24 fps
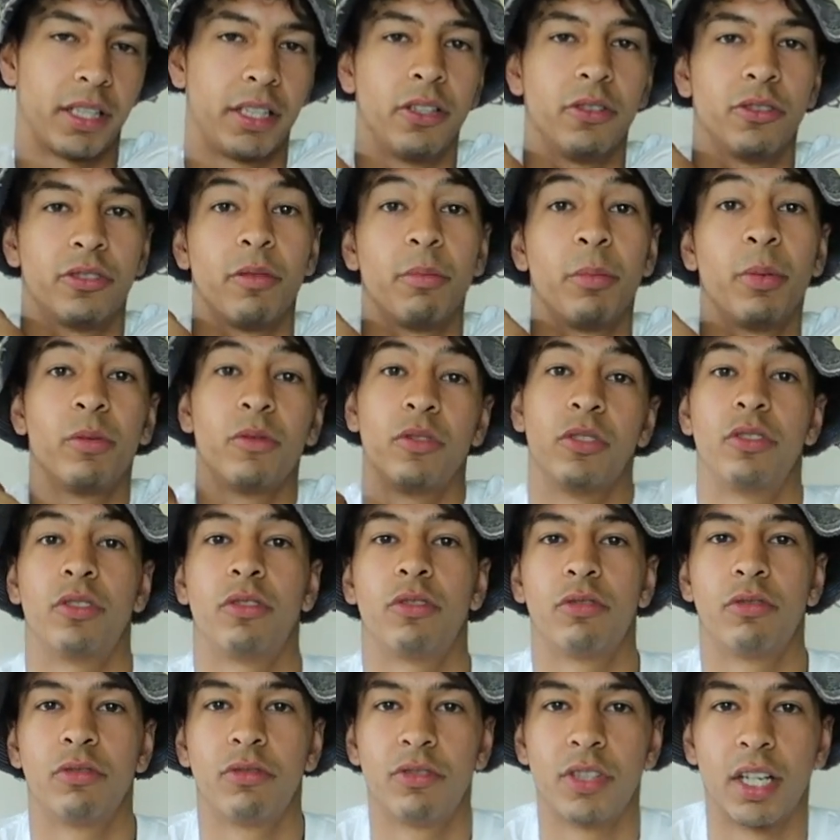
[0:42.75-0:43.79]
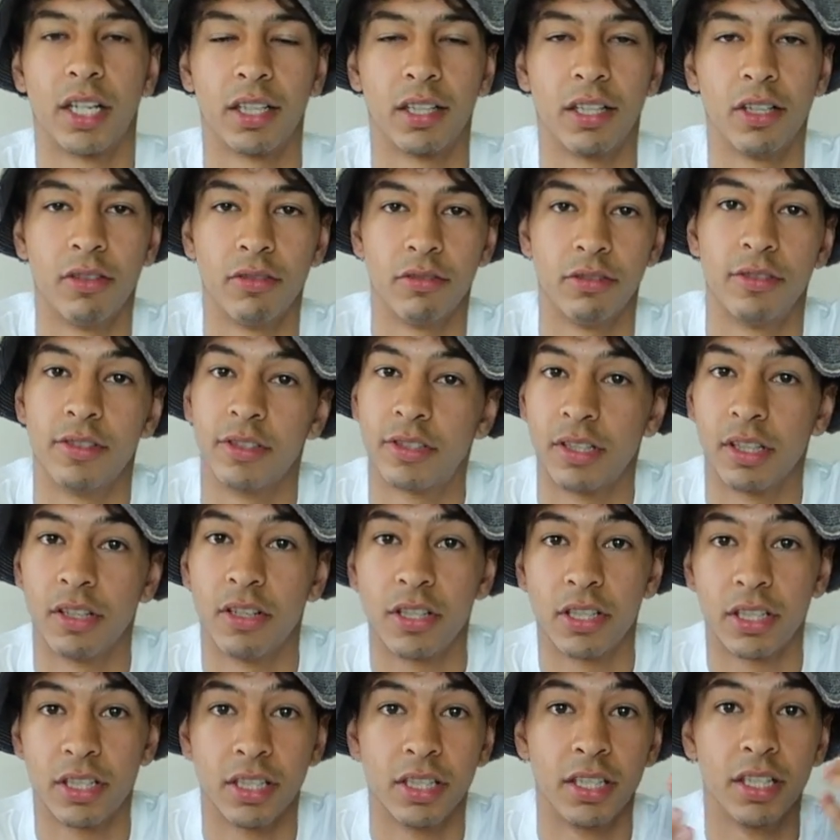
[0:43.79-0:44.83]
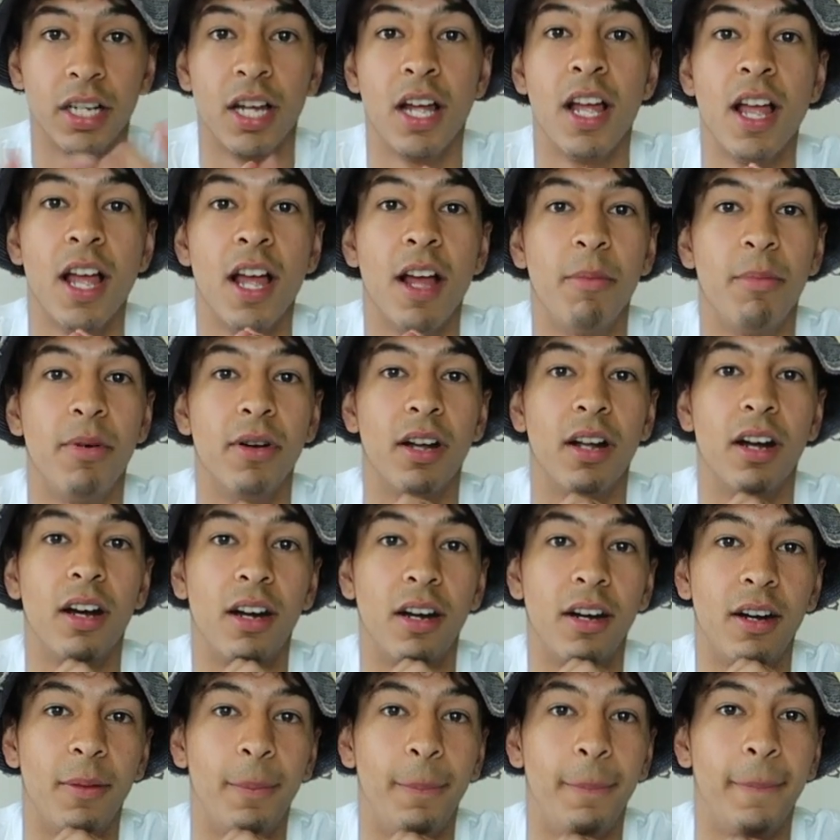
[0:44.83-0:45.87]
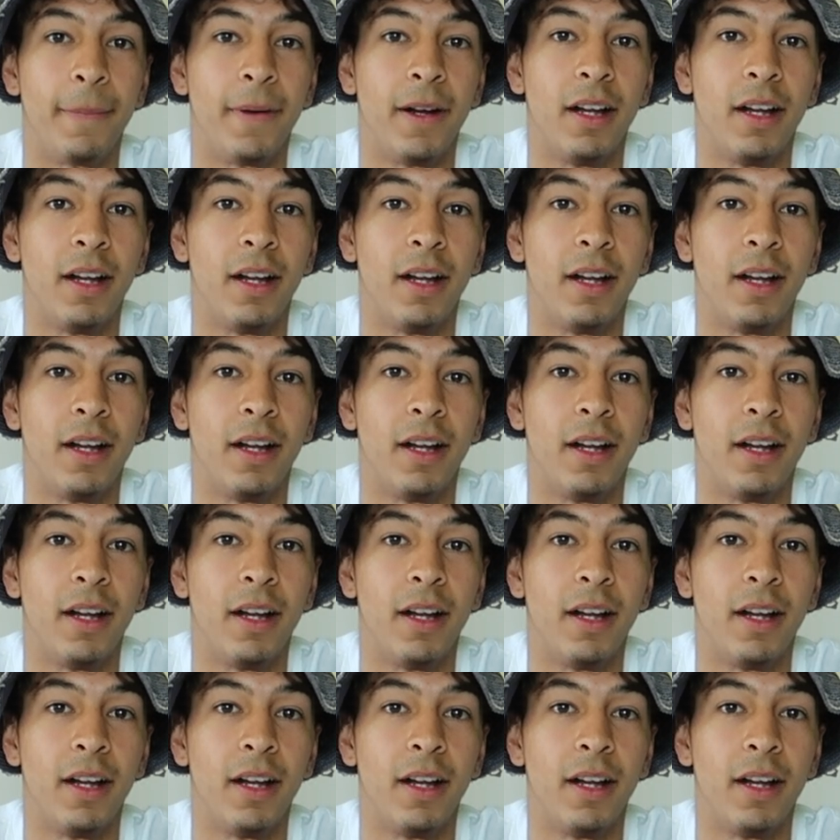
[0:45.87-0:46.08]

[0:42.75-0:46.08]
I know some people just try to go just to look good, but um,